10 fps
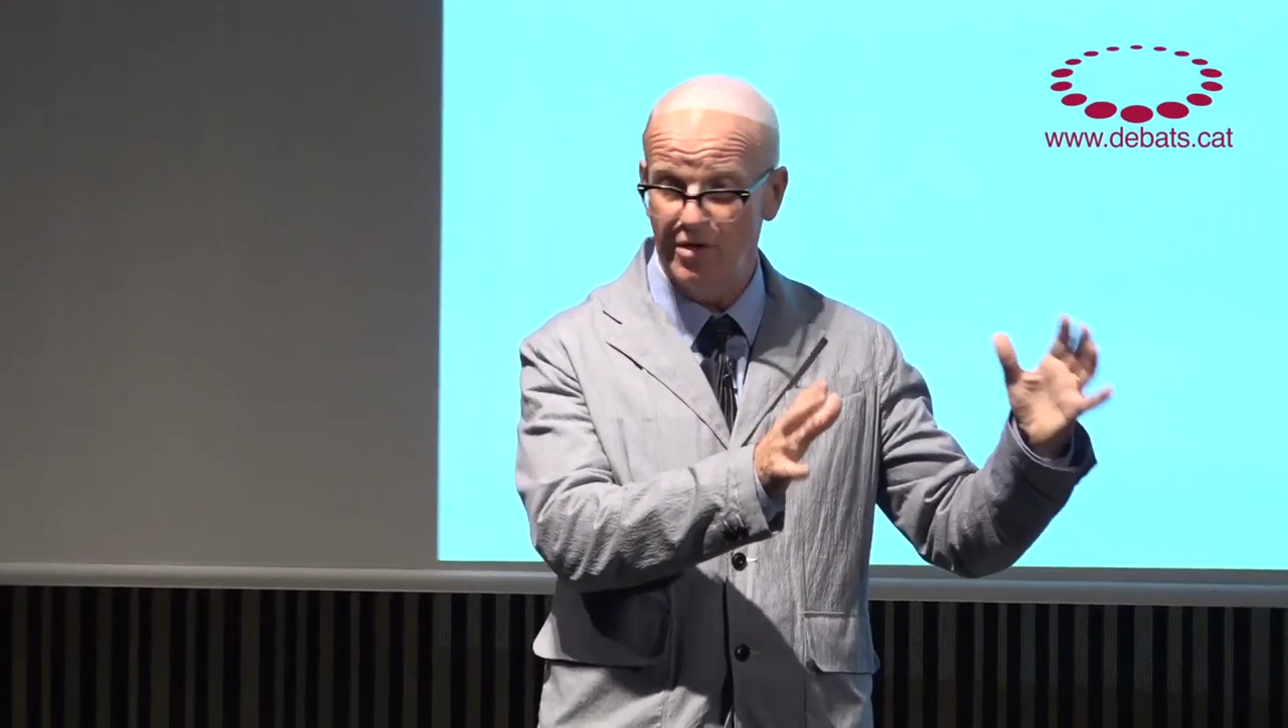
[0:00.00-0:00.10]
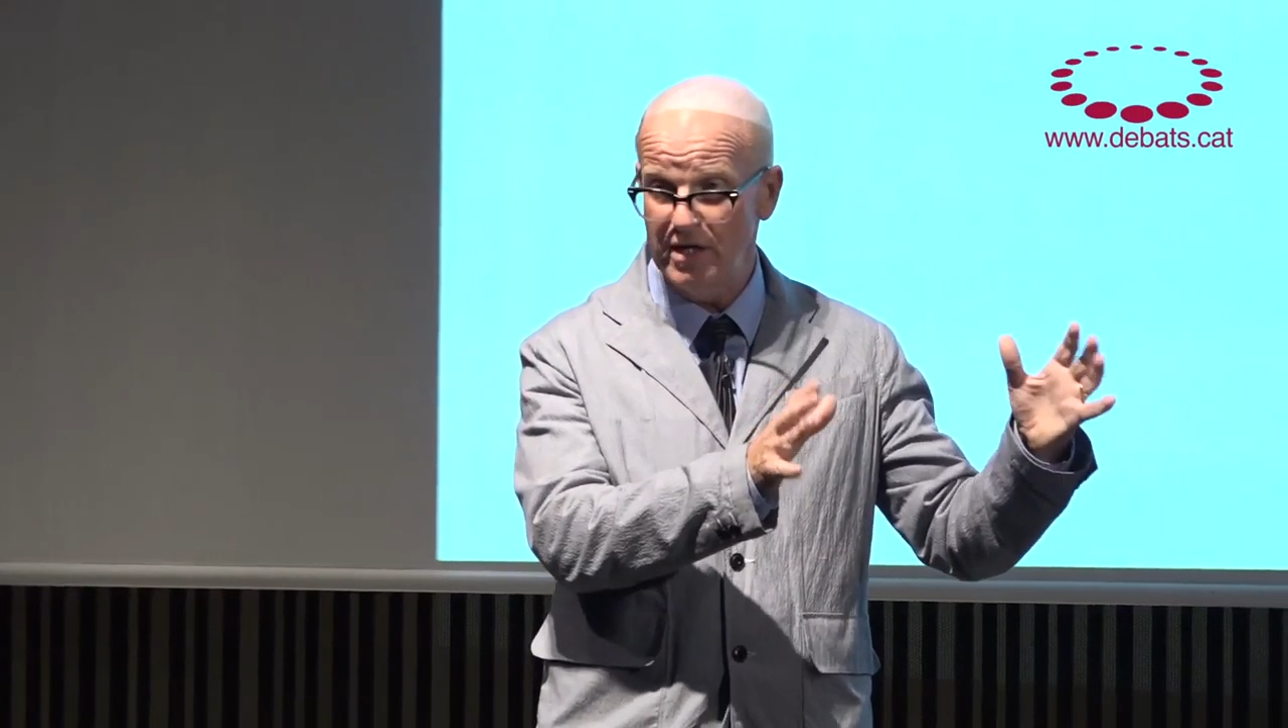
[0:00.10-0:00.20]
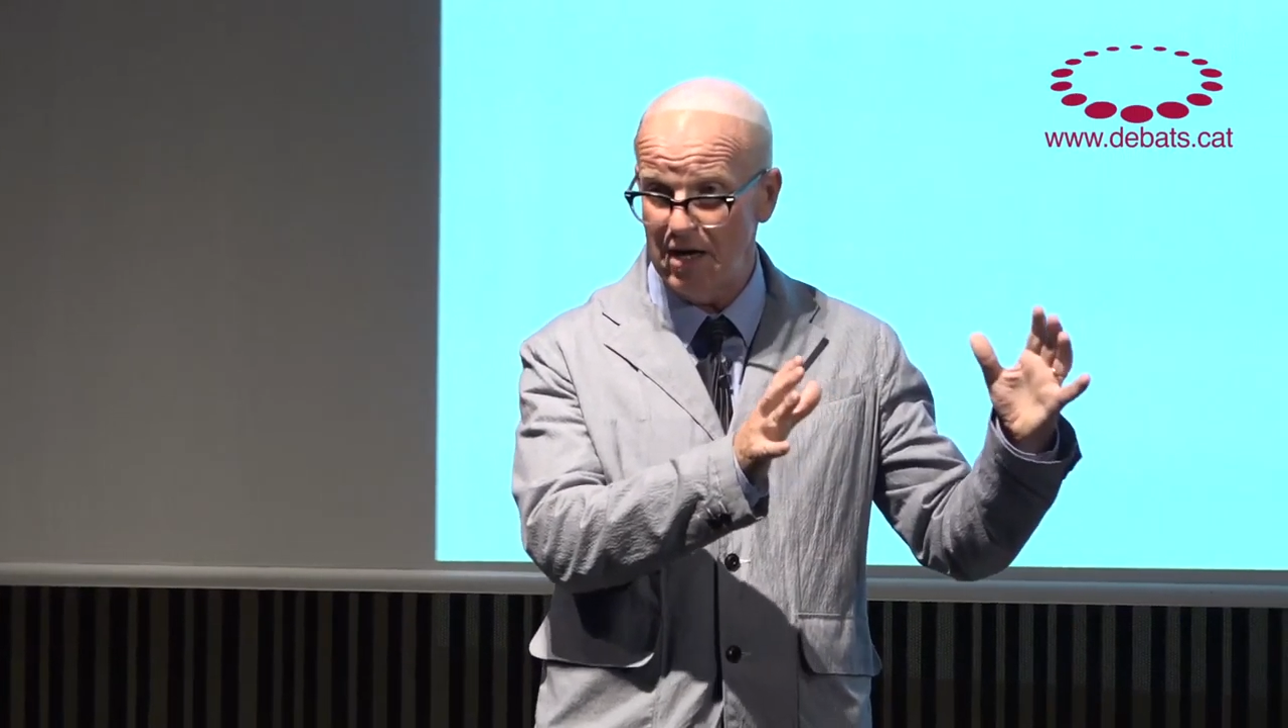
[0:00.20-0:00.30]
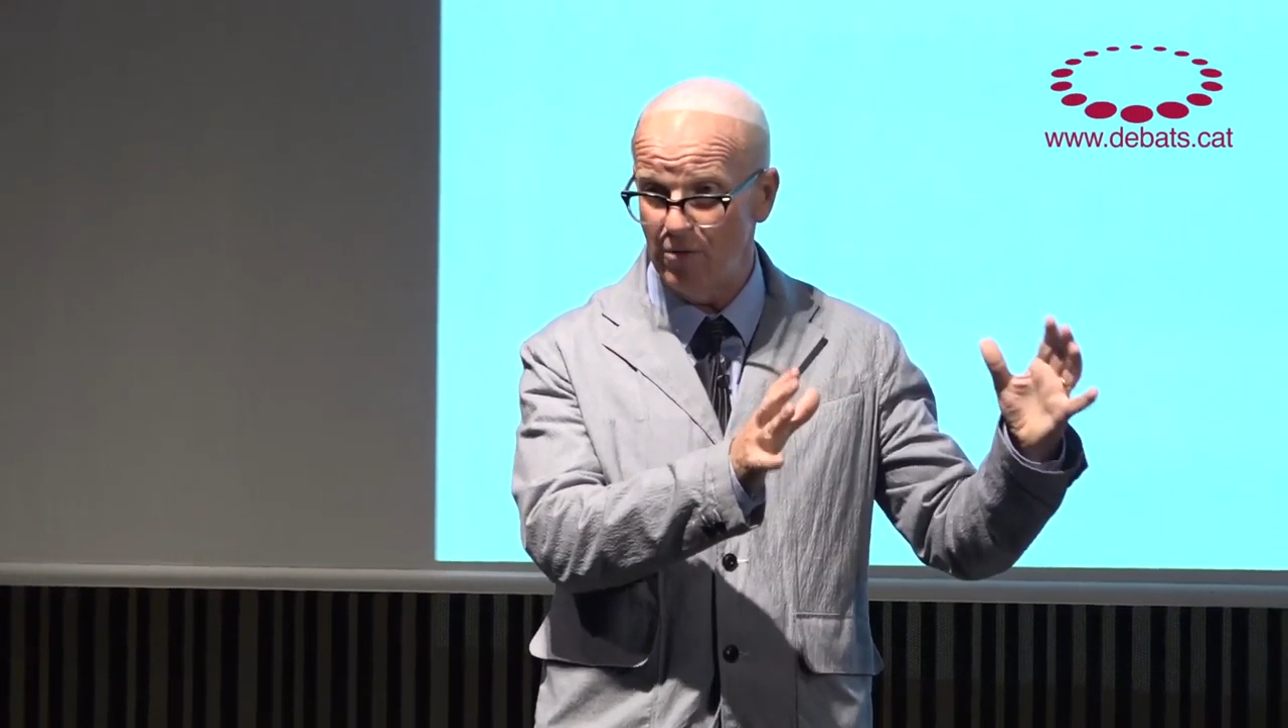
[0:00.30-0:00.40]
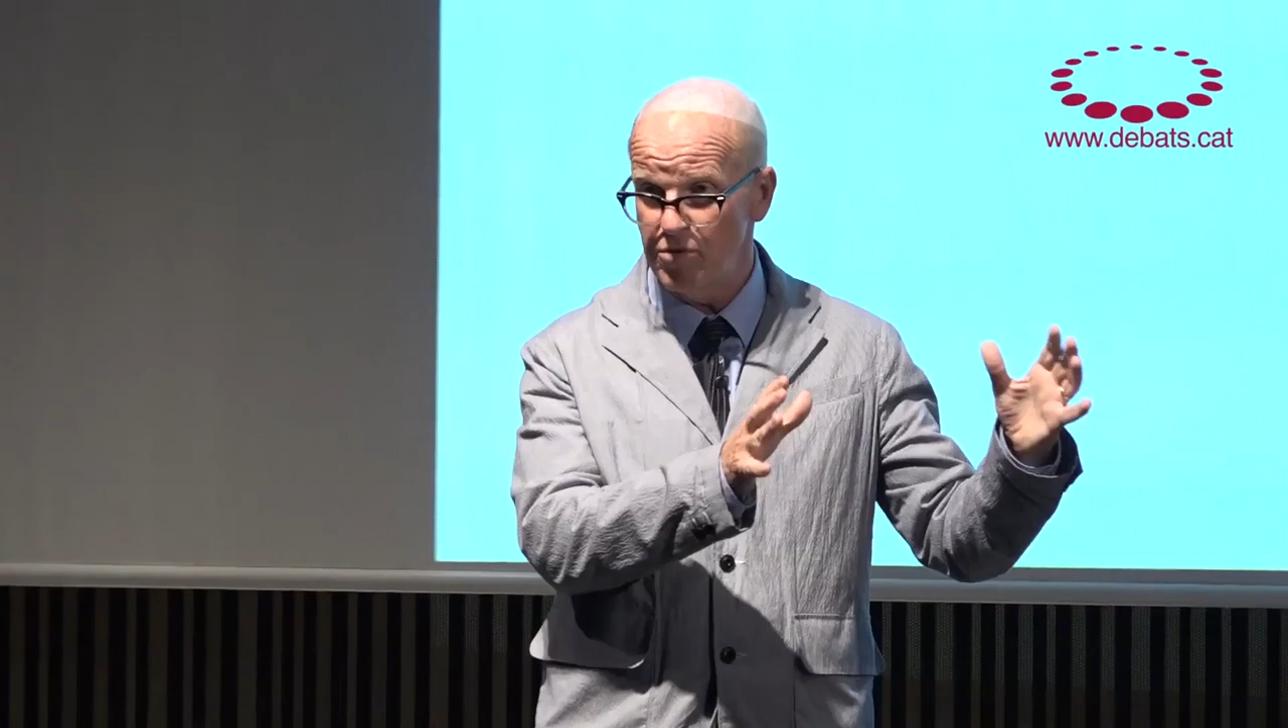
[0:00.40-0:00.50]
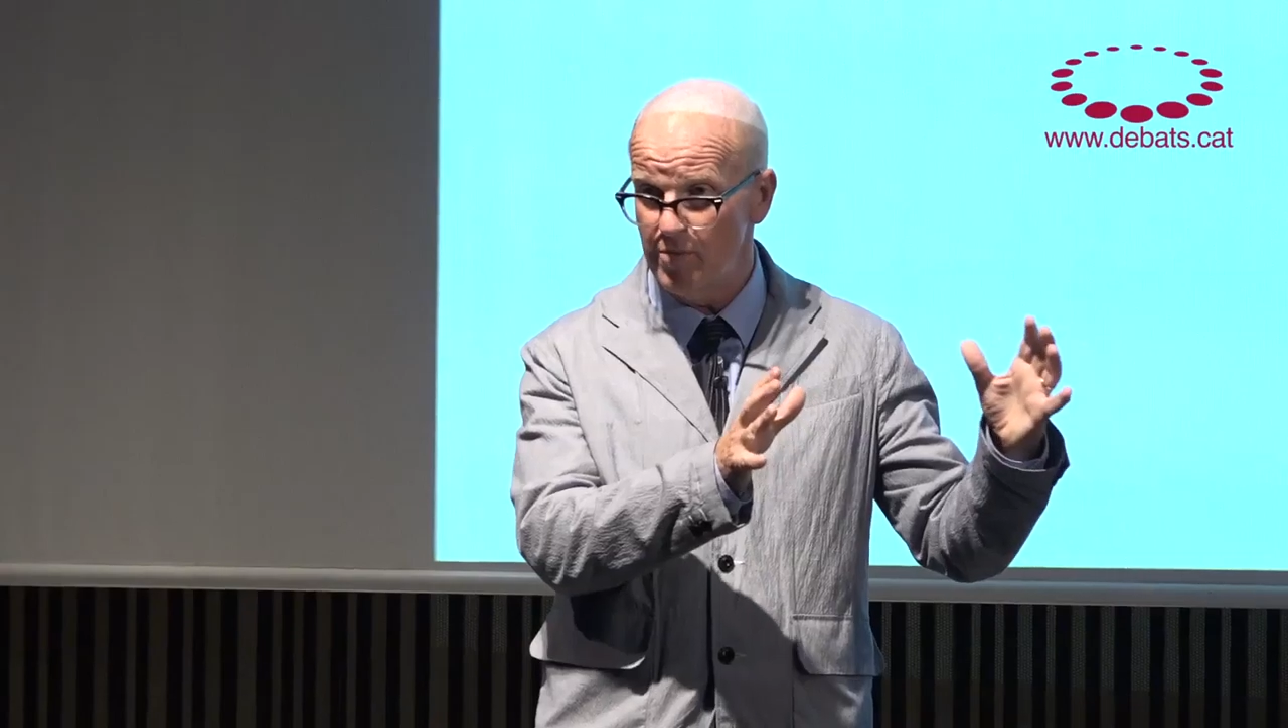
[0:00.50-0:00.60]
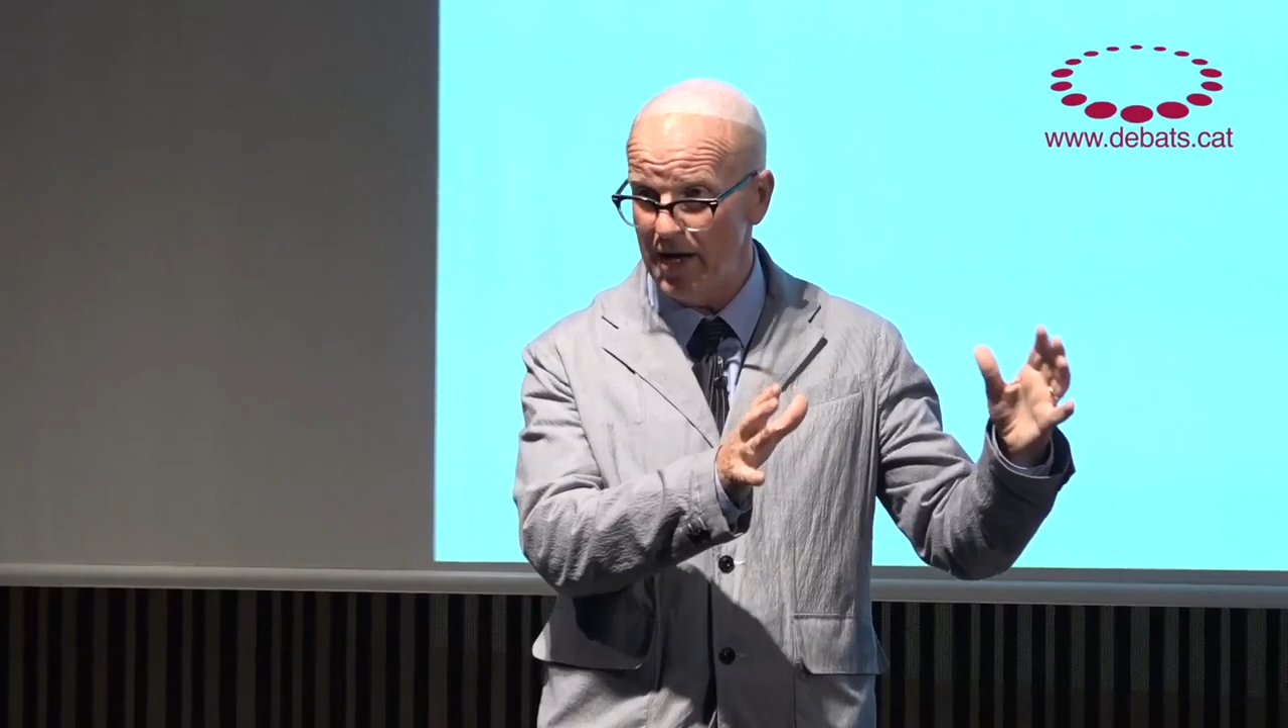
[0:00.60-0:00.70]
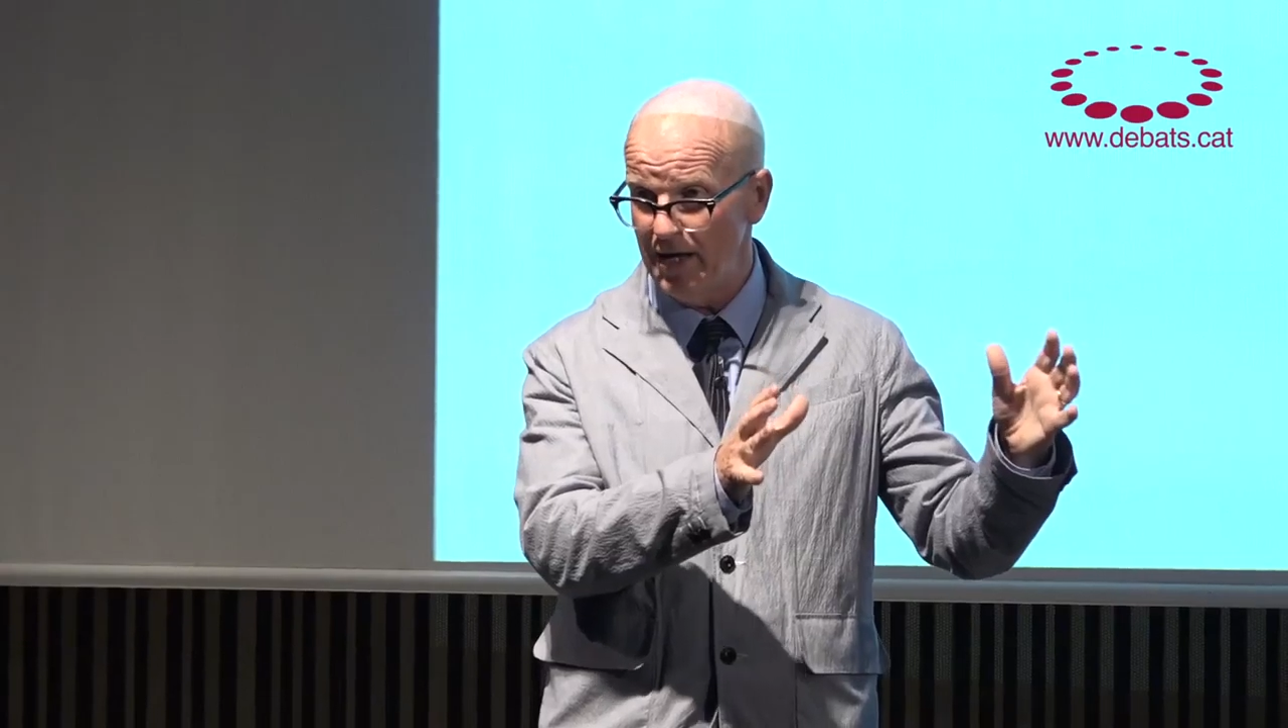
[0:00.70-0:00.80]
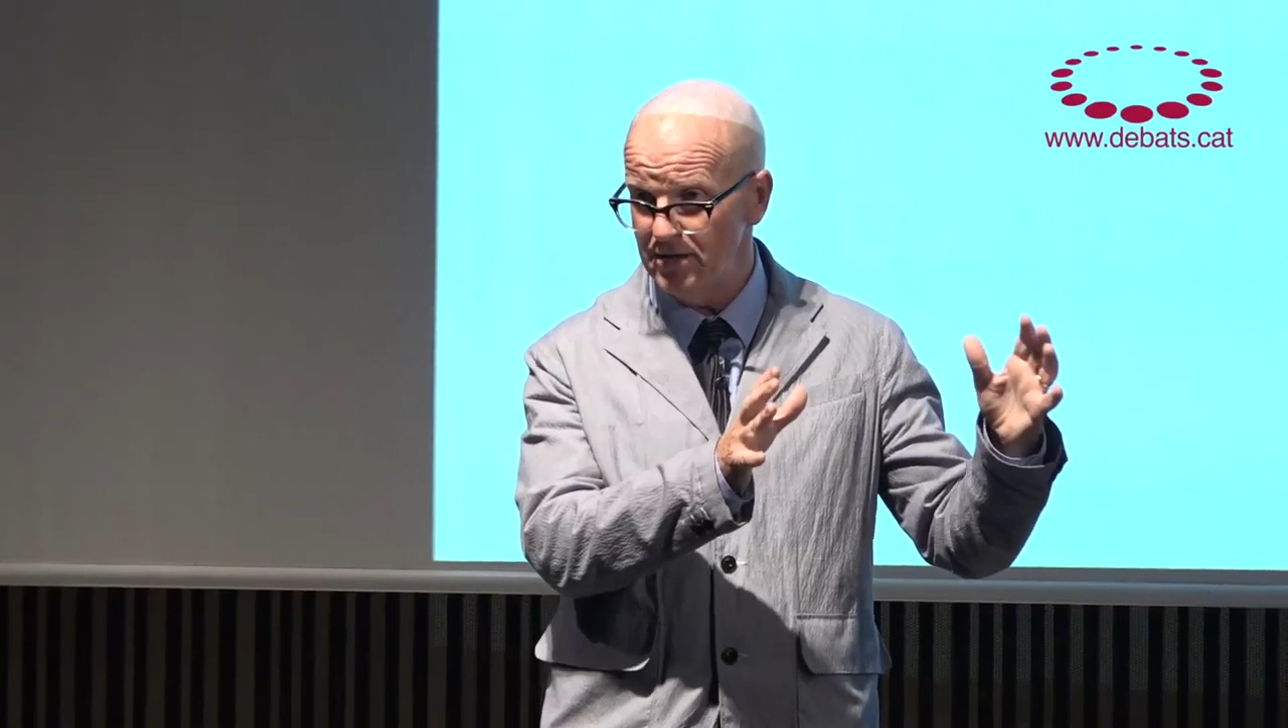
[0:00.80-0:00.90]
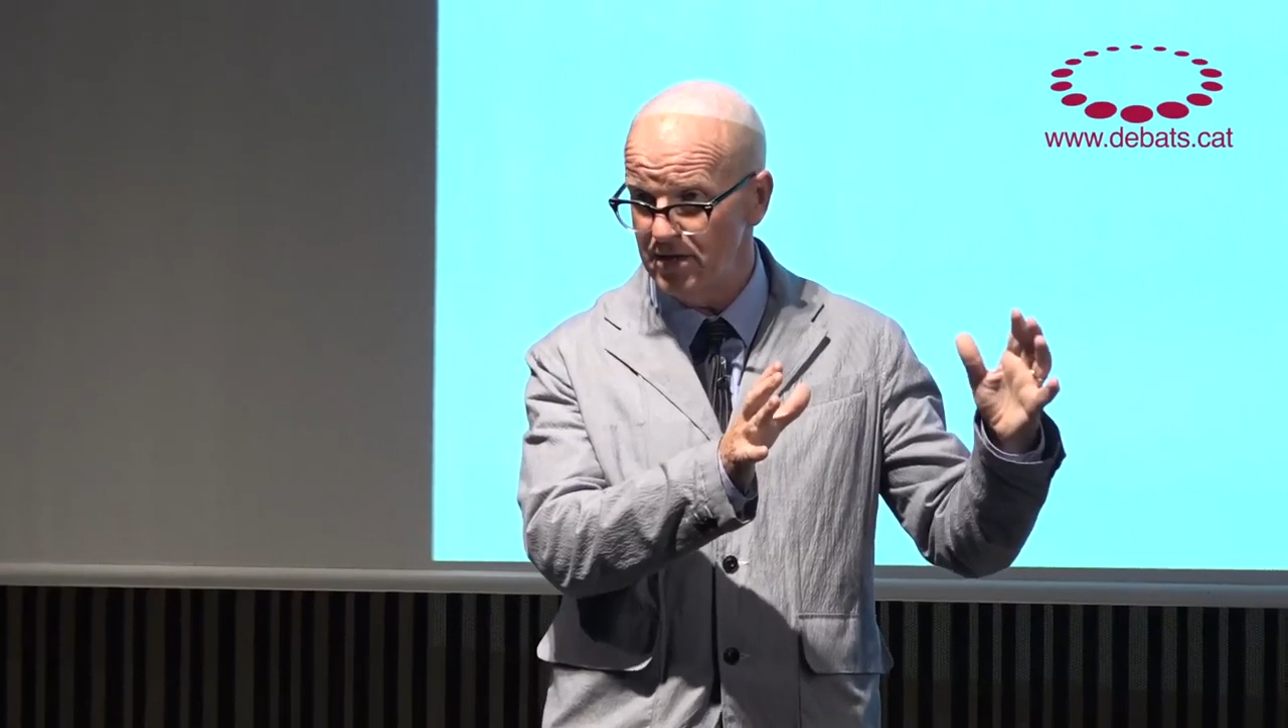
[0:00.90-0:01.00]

who are now prepared